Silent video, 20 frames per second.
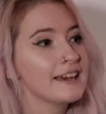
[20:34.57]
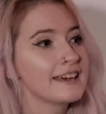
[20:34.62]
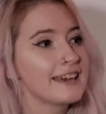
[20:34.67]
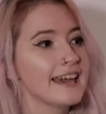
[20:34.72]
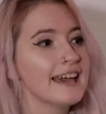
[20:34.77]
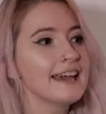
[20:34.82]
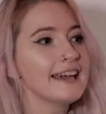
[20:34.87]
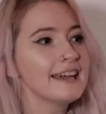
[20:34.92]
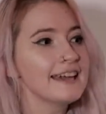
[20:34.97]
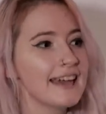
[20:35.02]

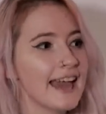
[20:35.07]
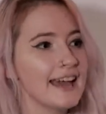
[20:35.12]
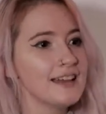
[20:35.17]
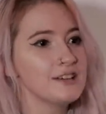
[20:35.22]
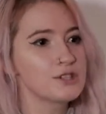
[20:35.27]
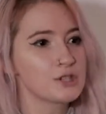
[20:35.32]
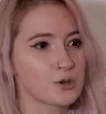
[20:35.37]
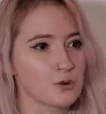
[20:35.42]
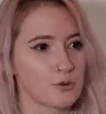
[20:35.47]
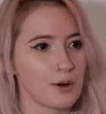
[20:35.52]
King
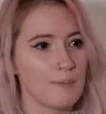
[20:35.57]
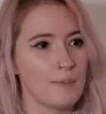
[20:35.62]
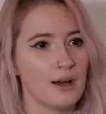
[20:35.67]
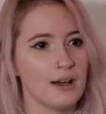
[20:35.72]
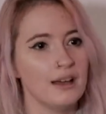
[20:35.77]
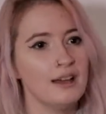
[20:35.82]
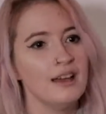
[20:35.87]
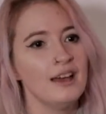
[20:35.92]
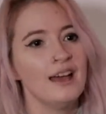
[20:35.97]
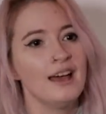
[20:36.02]
Kent
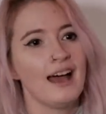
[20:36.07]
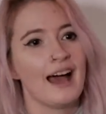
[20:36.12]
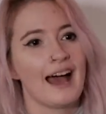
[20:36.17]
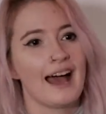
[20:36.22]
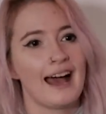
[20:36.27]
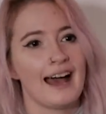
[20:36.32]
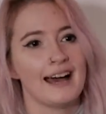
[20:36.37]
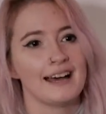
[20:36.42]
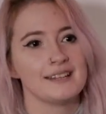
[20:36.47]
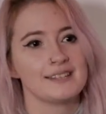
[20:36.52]
Grimmer
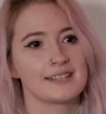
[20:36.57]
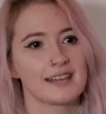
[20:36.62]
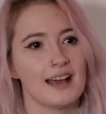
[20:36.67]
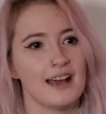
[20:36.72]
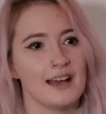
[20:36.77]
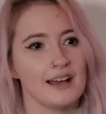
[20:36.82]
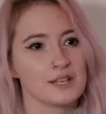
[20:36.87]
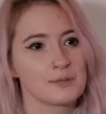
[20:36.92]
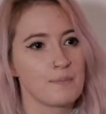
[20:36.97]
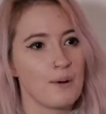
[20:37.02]
had,
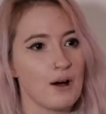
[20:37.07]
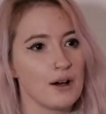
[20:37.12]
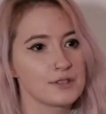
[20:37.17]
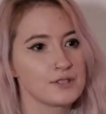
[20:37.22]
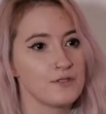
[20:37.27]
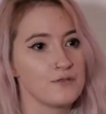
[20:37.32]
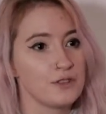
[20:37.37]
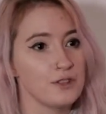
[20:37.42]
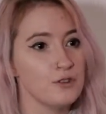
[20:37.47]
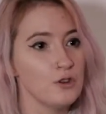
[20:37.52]
as
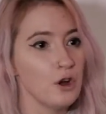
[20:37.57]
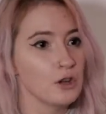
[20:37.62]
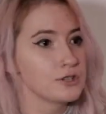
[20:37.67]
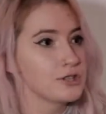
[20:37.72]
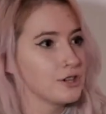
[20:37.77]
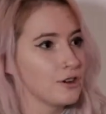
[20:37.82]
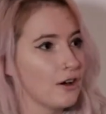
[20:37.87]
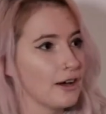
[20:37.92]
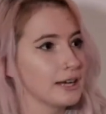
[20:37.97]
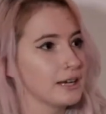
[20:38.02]
part of the Not
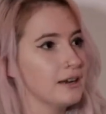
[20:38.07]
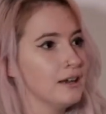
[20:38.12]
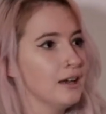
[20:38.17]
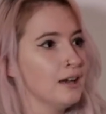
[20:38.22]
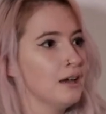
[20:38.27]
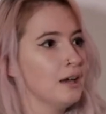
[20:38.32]
Tonight